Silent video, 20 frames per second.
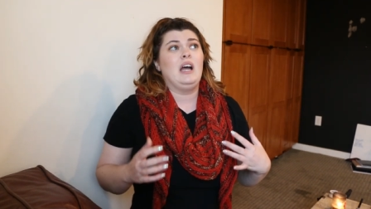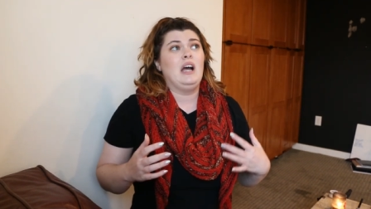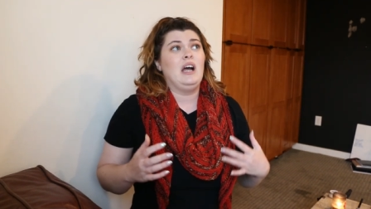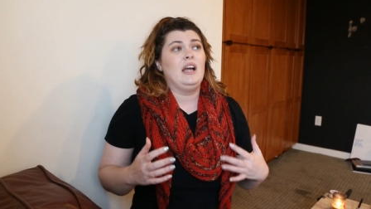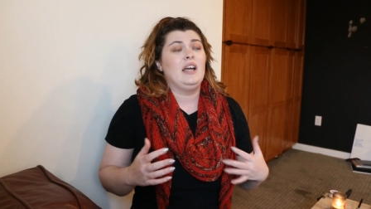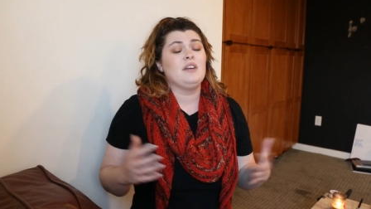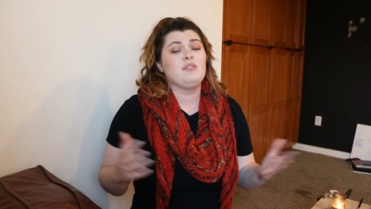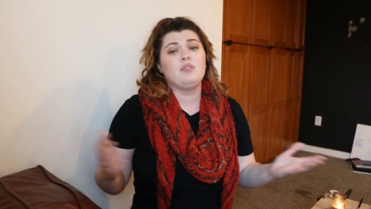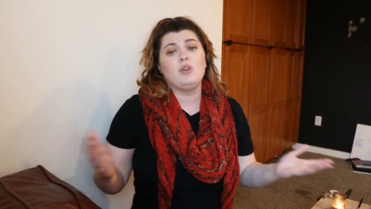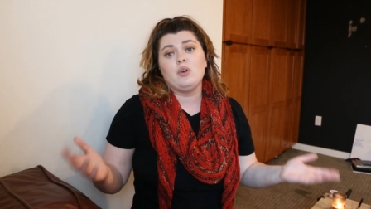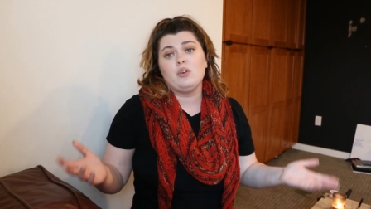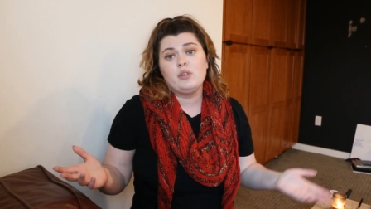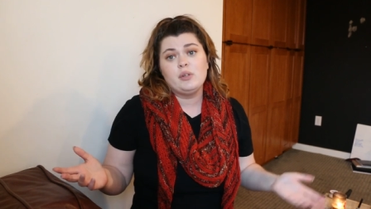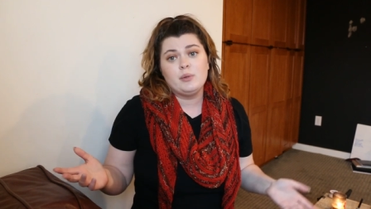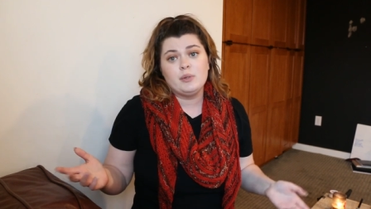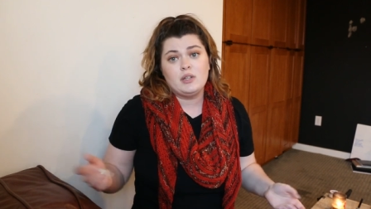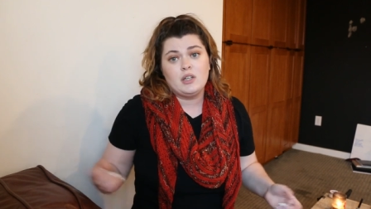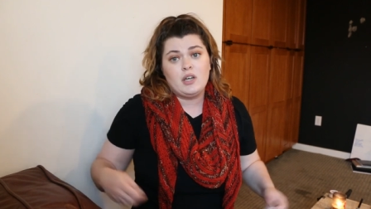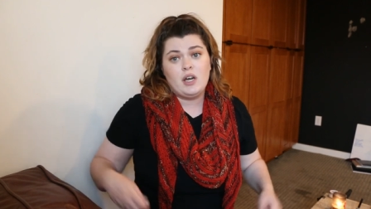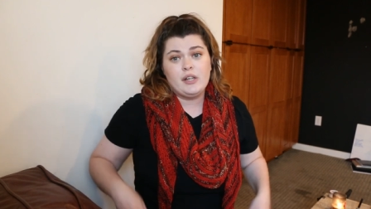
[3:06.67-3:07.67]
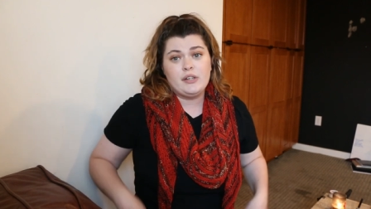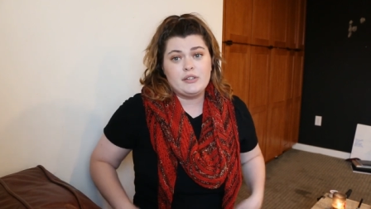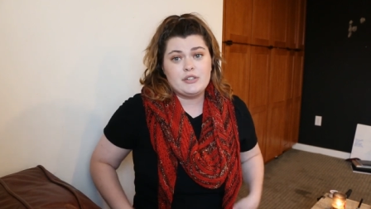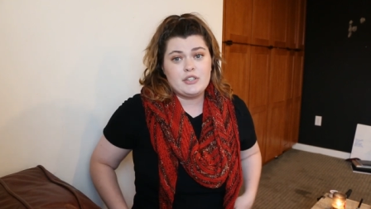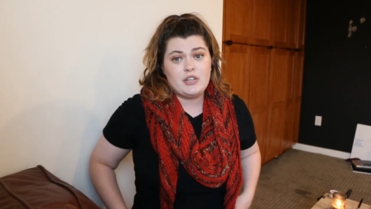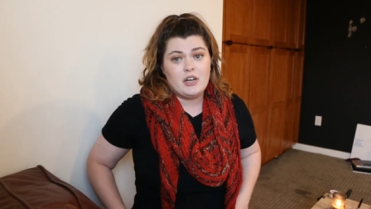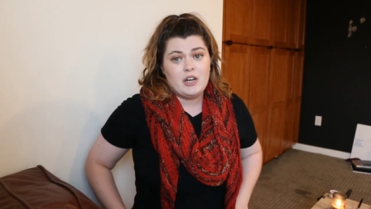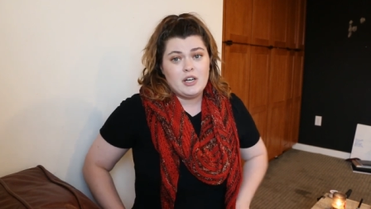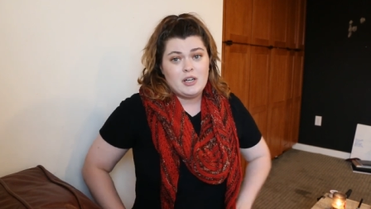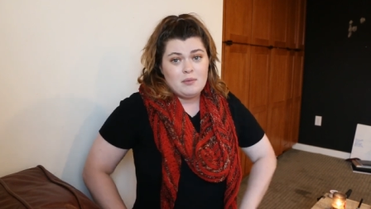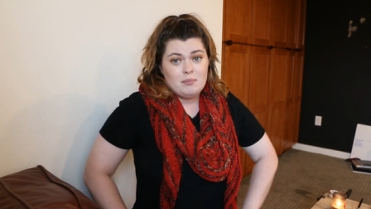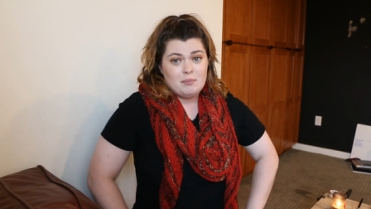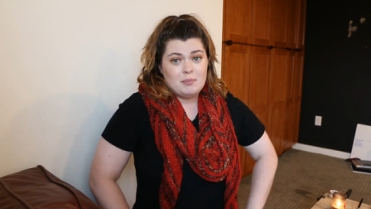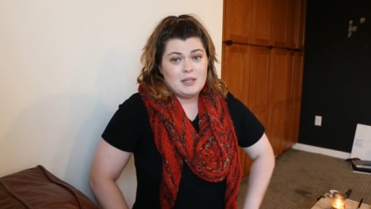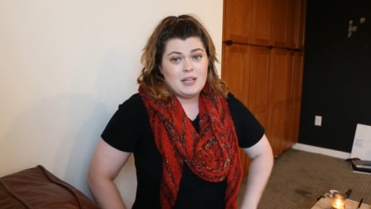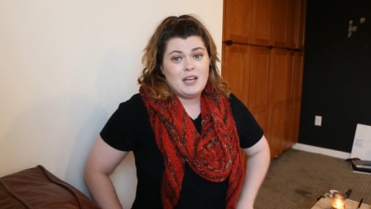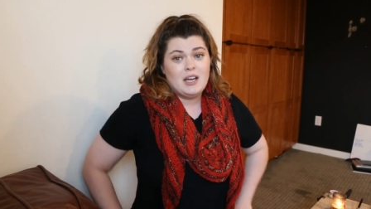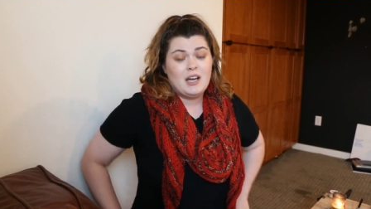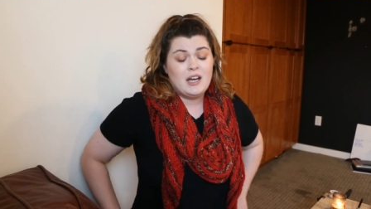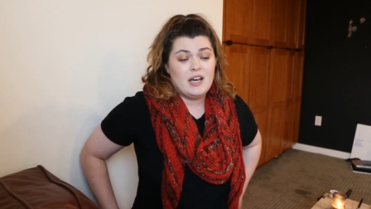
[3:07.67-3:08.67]
I have no clue what the colors are
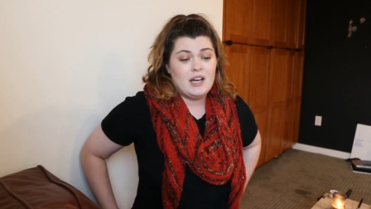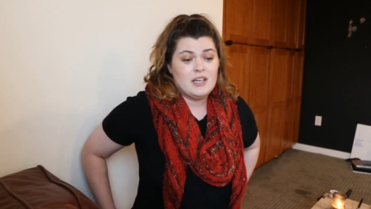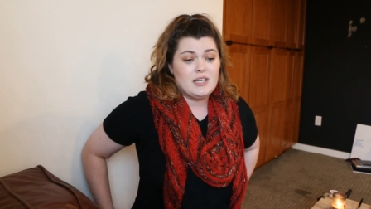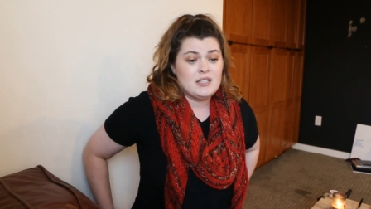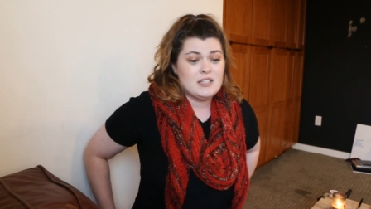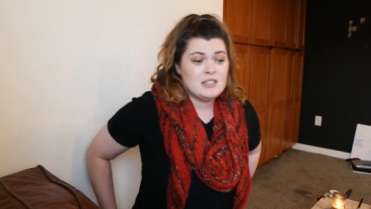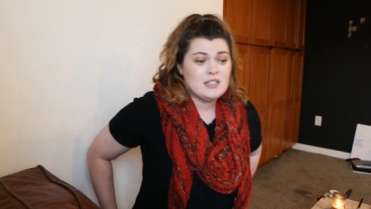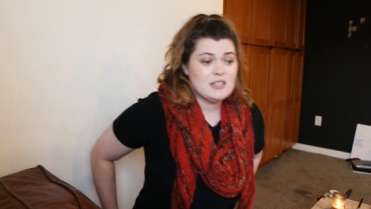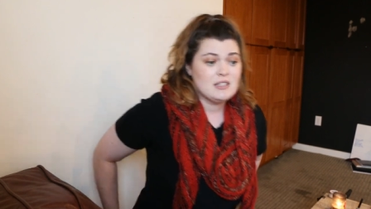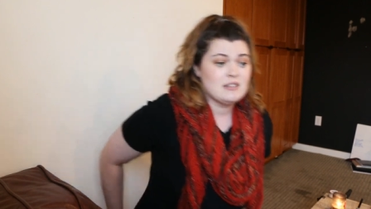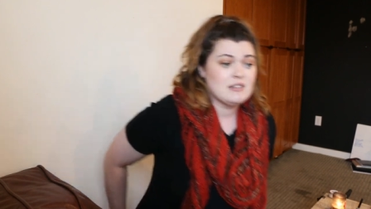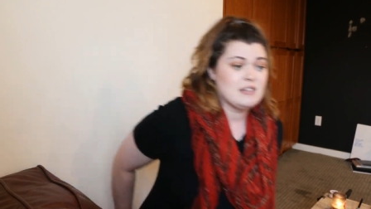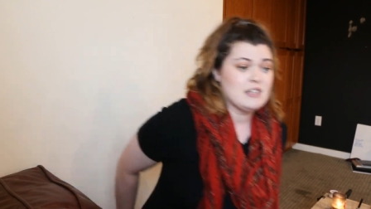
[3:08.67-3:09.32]
because